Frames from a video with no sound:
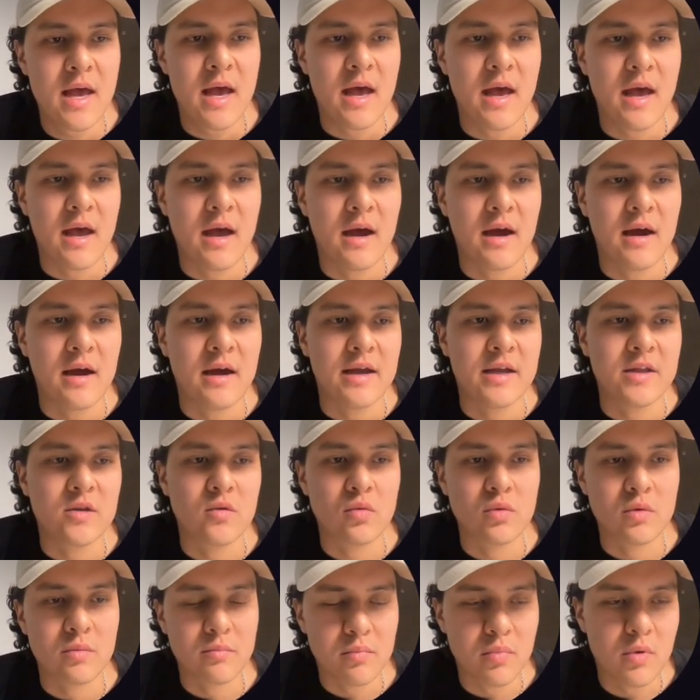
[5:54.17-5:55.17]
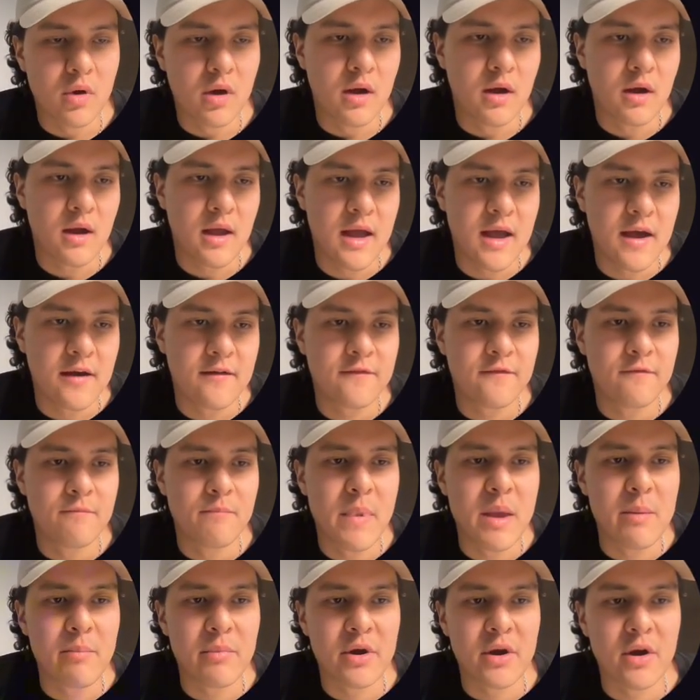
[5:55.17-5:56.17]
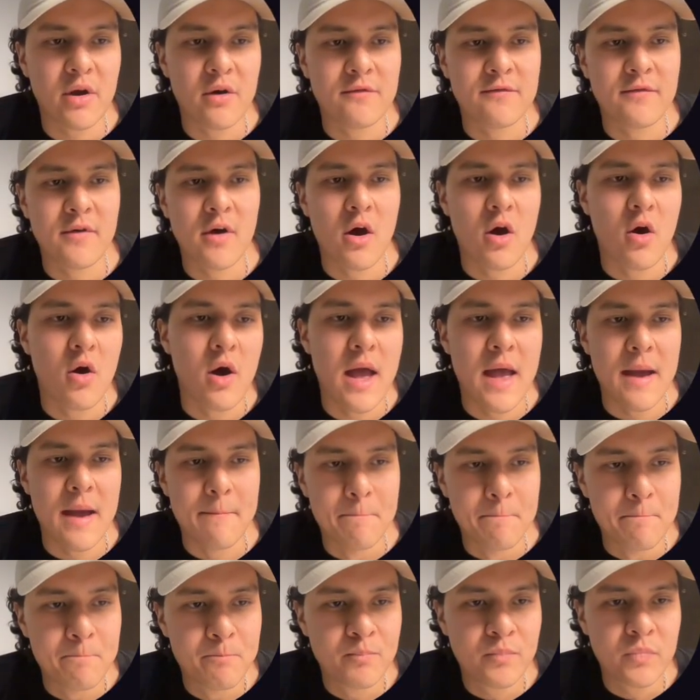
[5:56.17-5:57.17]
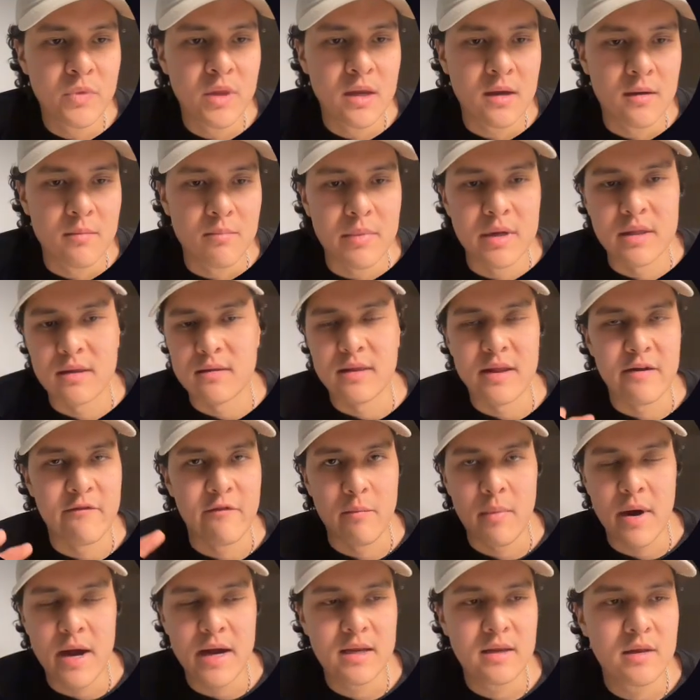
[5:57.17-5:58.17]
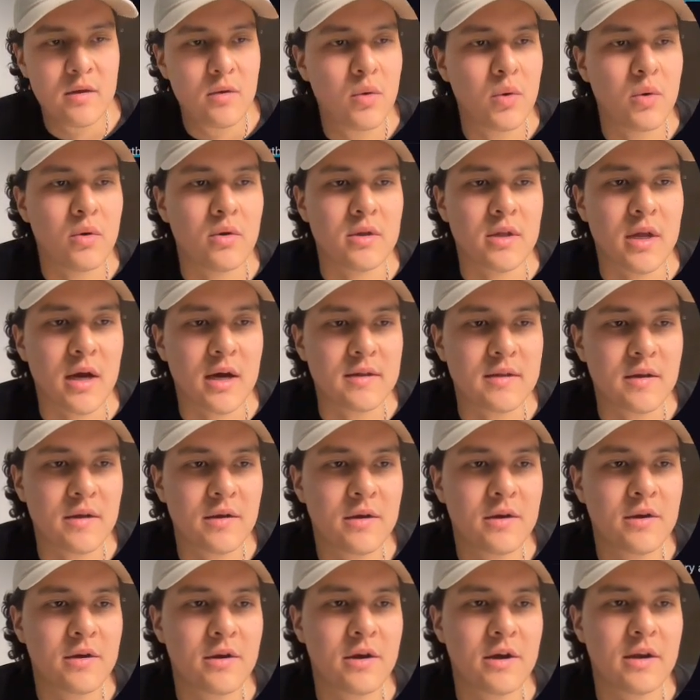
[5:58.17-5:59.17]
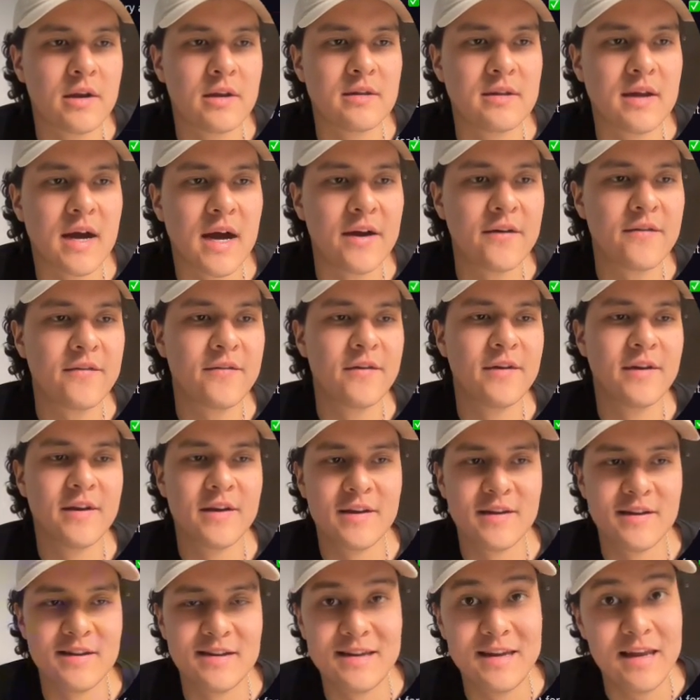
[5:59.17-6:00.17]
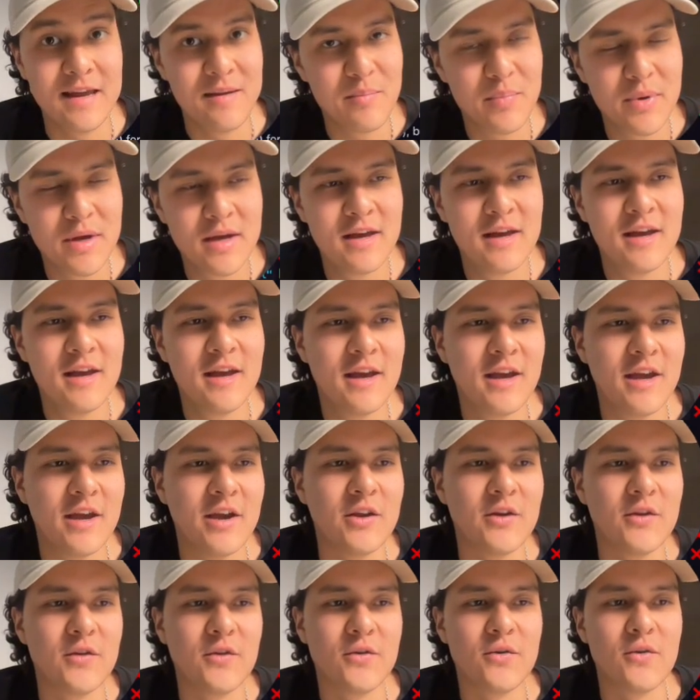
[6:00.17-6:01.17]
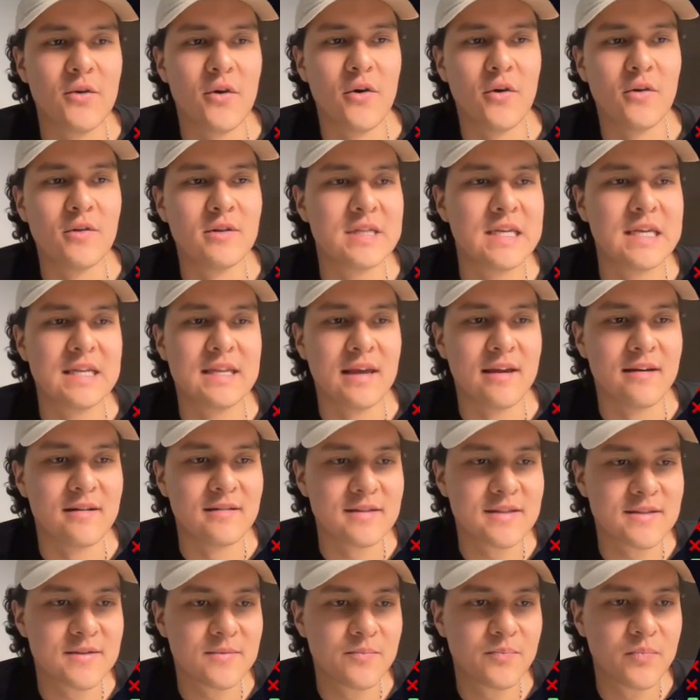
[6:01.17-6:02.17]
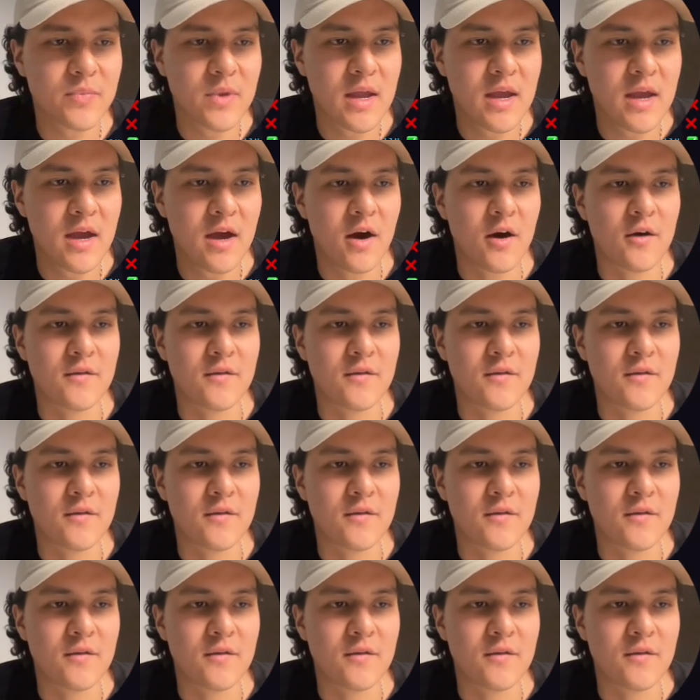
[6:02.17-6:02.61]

it would have memory of OM, but never mind, we will not gonna dive deep into all details of